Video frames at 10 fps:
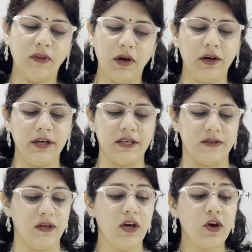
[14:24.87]
Third
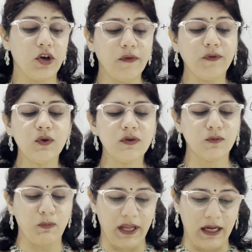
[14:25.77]
is, if you
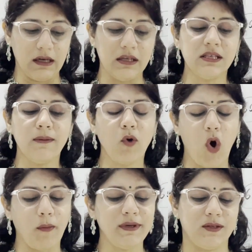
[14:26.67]
sprinkle some
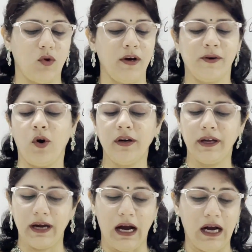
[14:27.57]
common salt
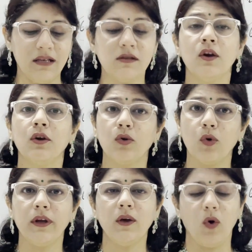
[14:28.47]
on grass
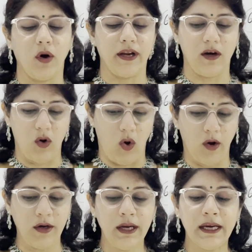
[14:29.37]
growing on a
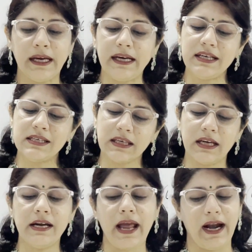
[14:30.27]
lawn, it is
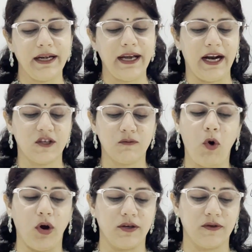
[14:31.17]
killed at that
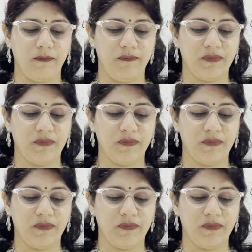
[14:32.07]
spot.